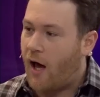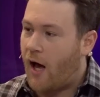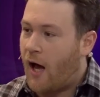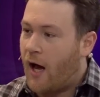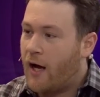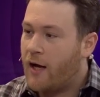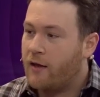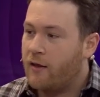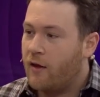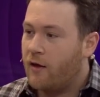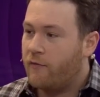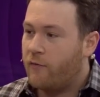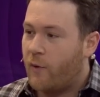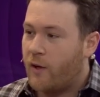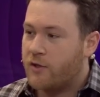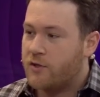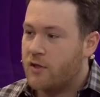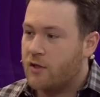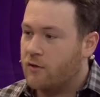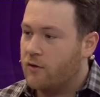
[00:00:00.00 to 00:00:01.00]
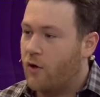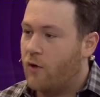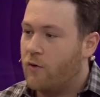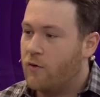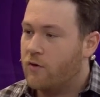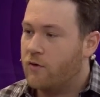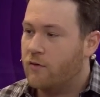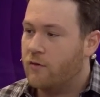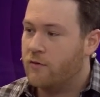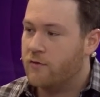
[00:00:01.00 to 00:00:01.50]
I love watching
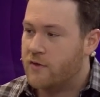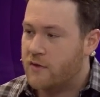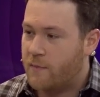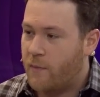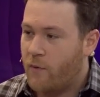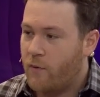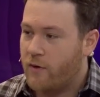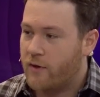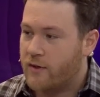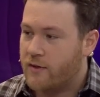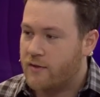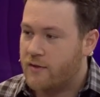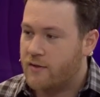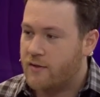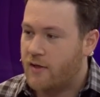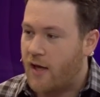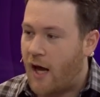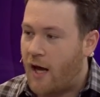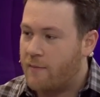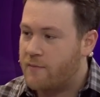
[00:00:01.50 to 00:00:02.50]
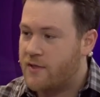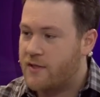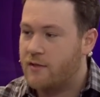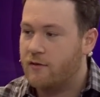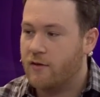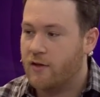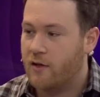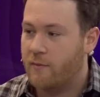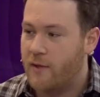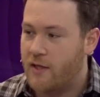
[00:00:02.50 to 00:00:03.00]
local sports. Mm -hmm. I'm
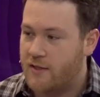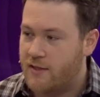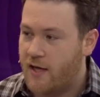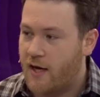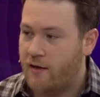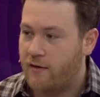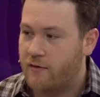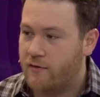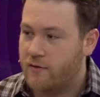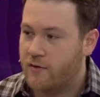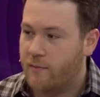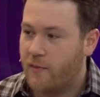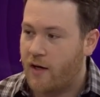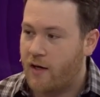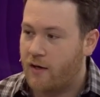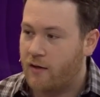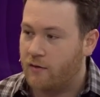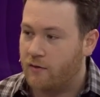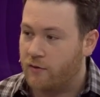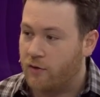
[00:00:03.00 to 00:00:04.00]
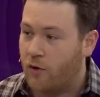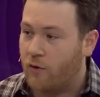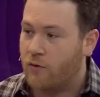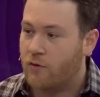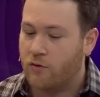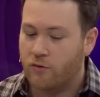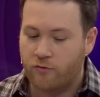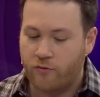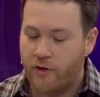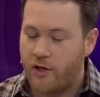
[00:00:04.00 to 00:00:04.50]
still going to be tethered to my
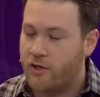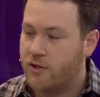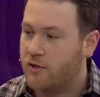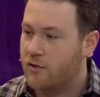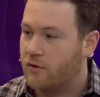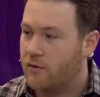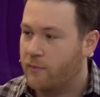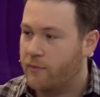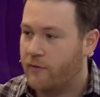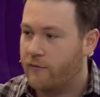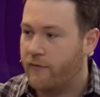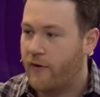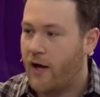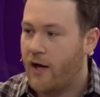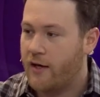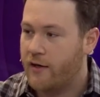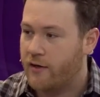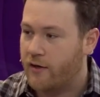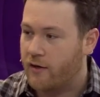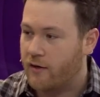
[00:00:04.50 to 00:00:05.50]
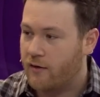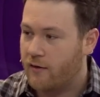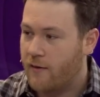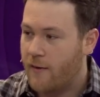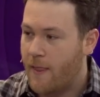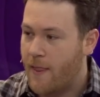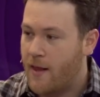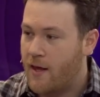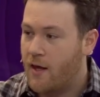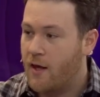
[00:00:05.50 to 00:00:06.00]
local regional provider.
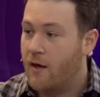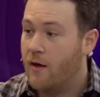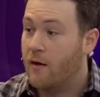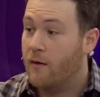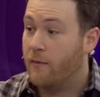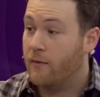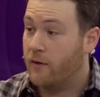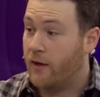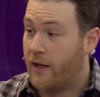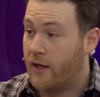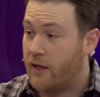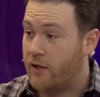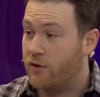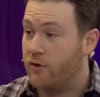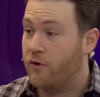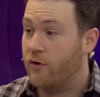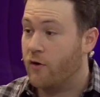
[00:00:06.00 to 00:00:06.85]
Right. Like in New